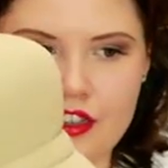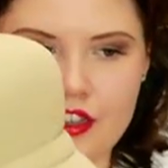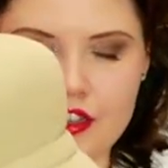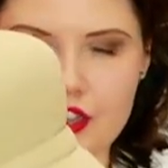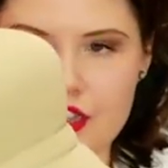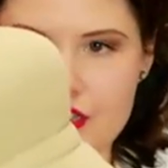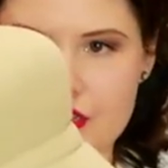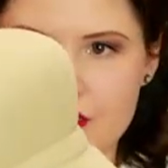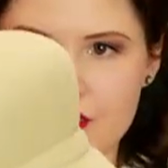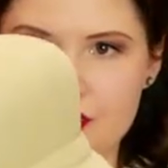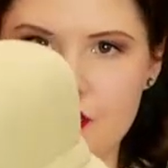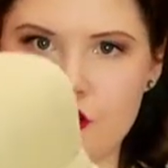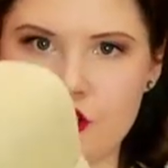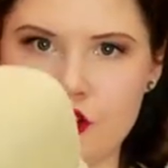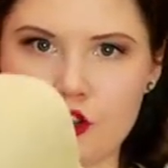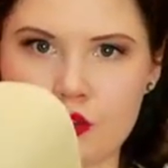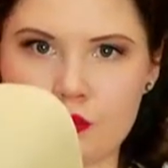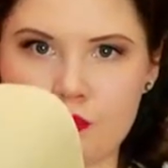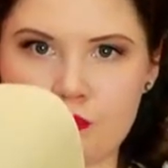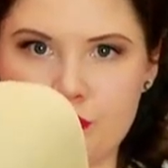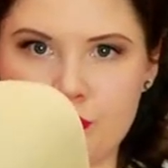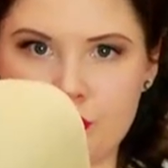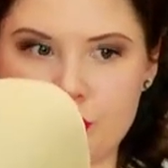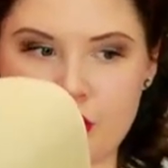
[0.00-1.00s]
that's gonna look
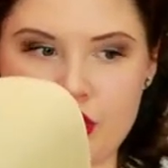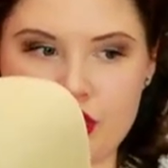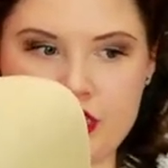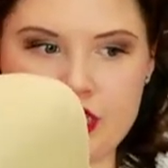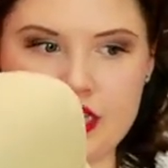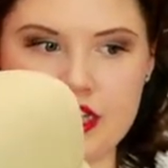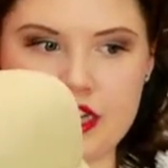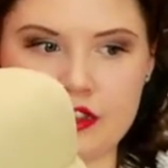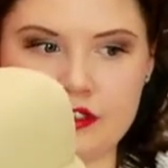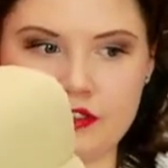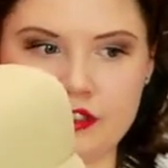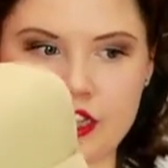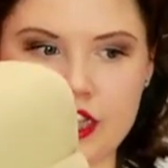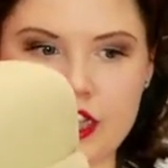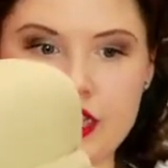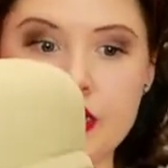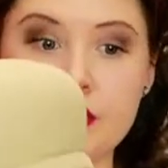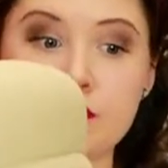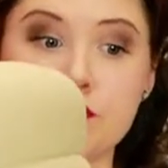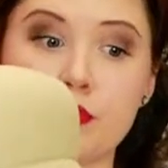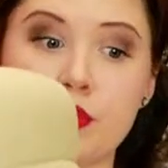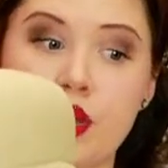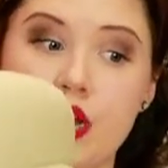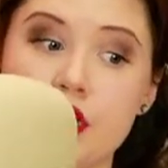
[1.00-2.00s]
pretty lovely,
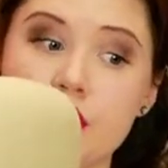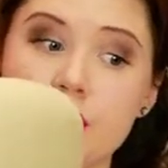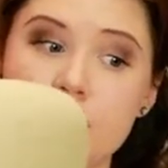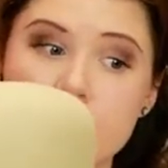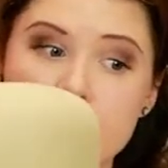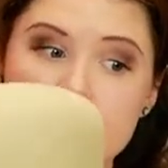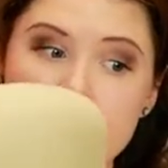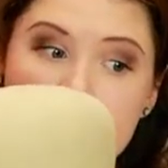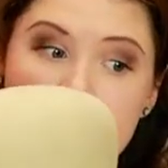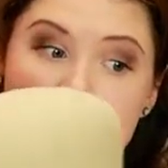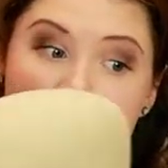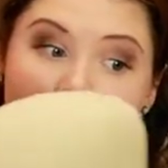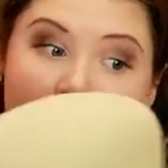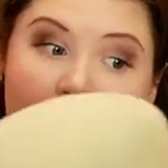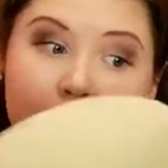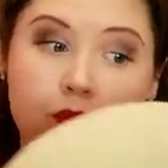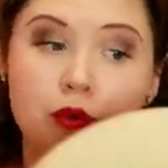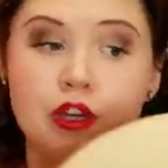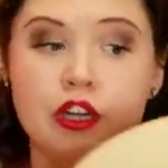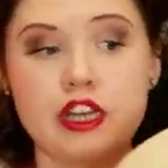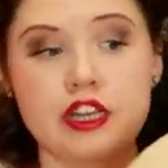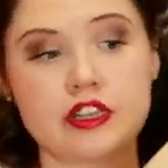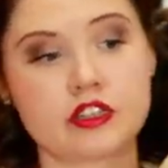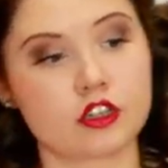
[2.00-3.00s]
but we
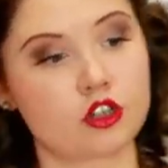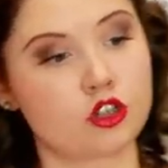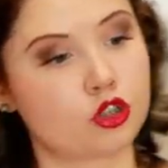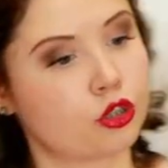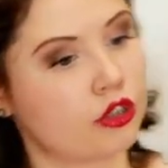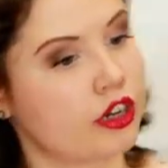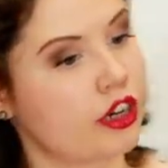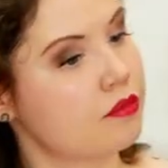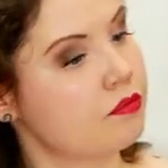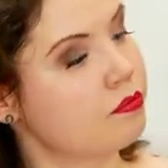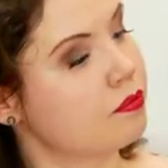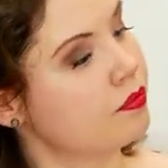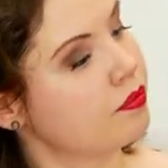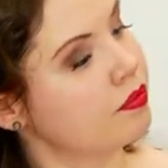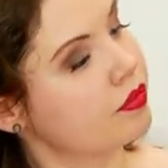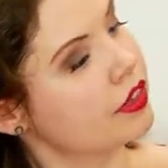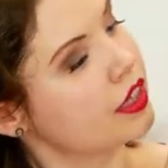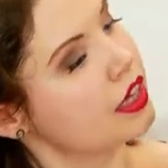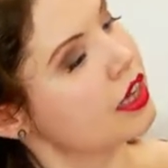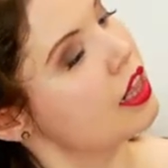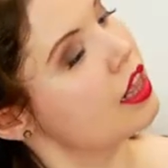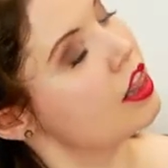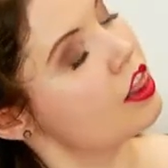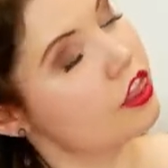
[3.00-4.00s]
need to trim
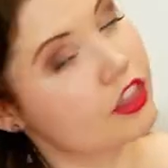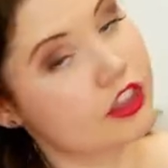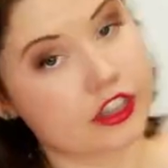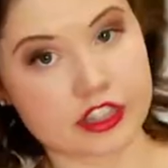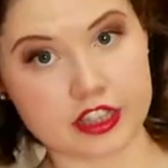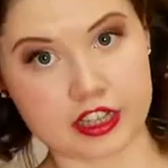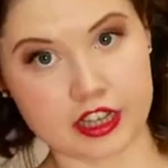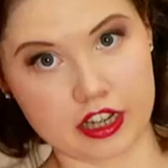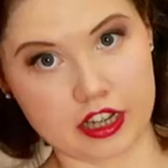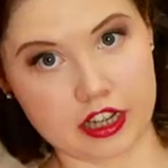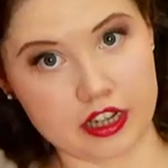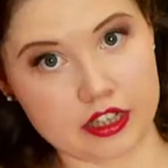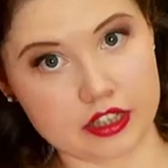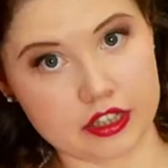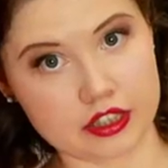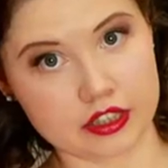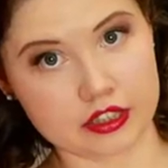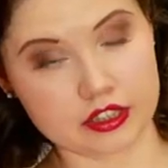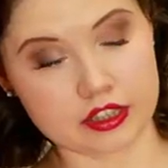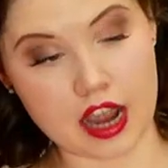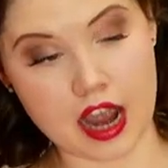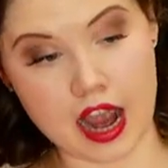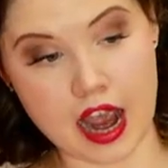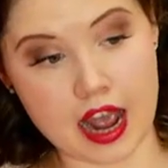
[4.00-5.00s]
the skirt
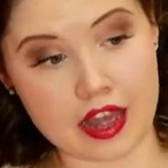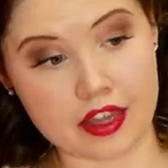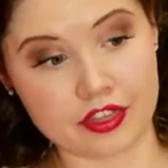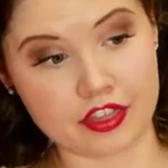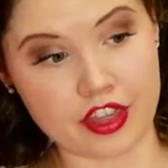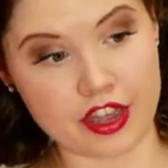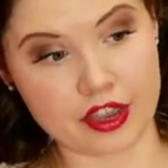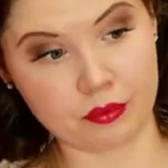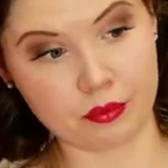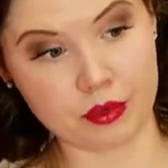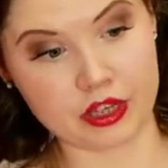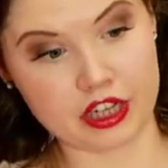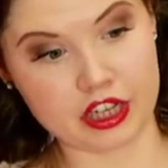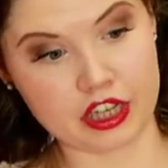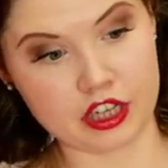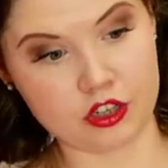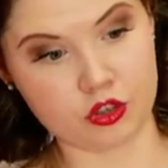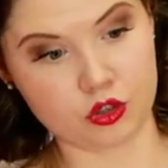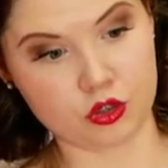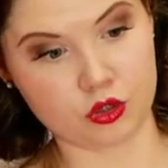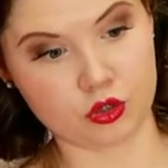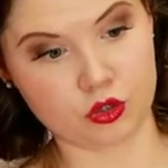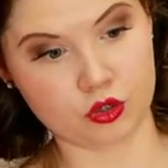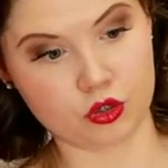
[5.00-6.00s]
and then we need
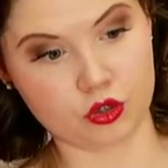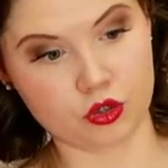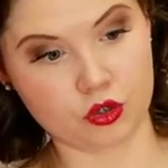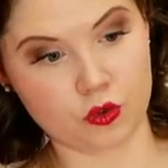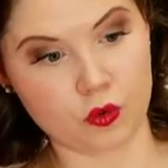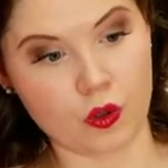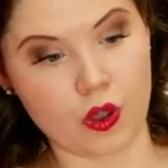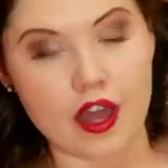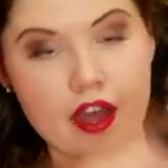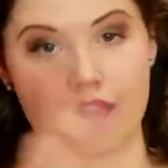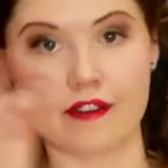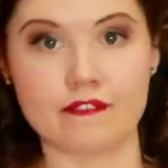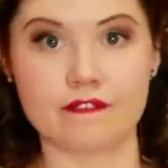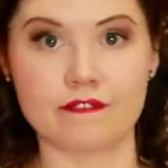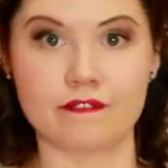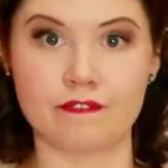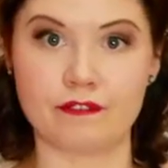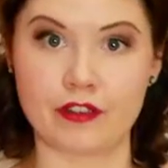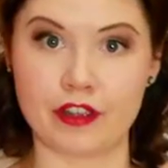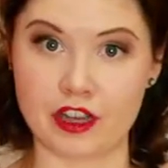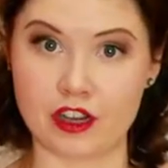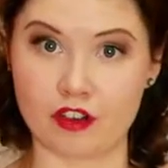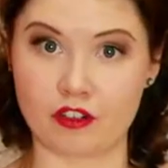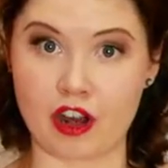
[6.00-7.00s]
to
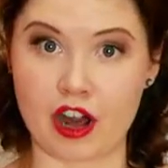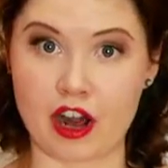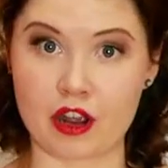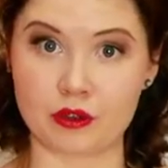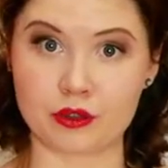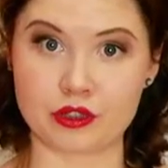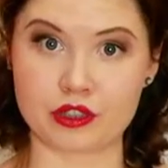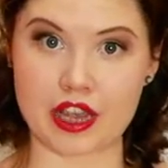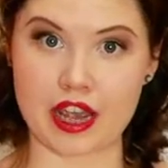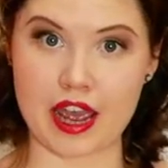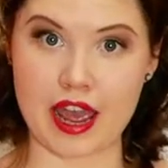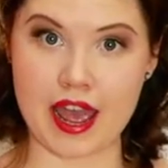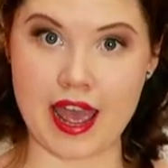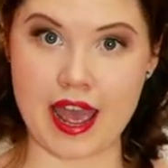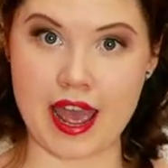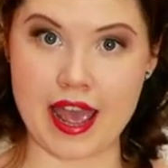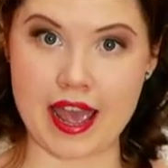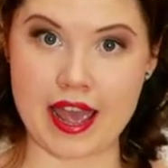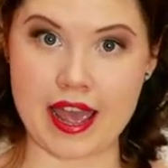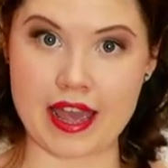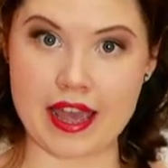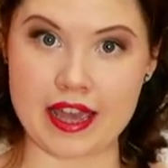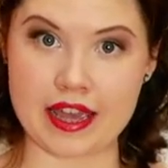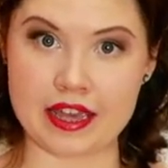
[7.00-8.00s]
figure out
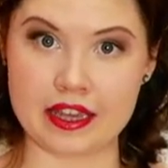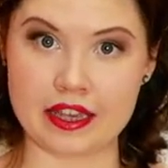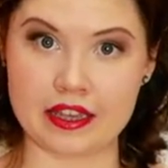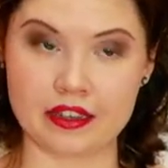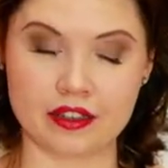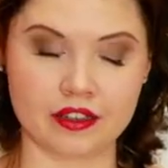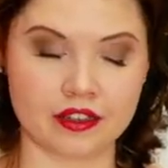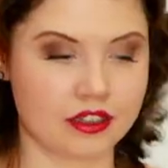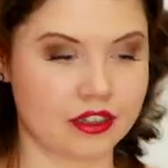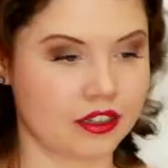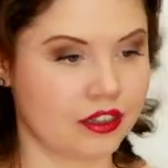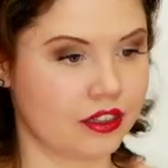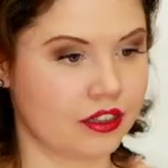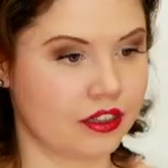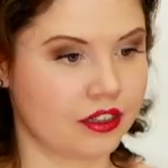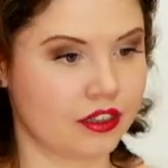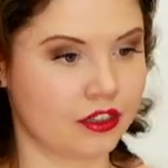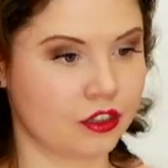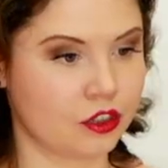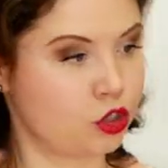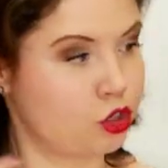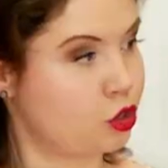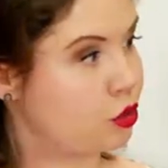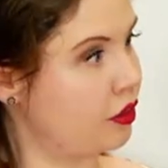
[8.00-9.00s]
a
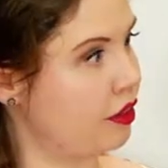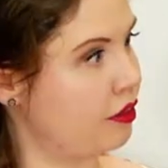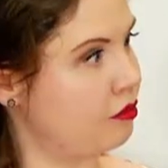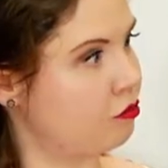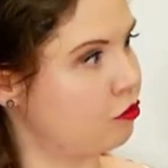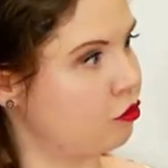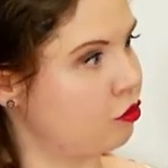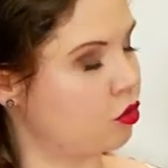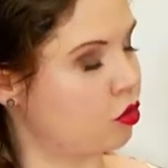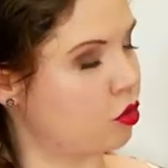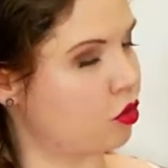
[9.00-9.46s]
trim for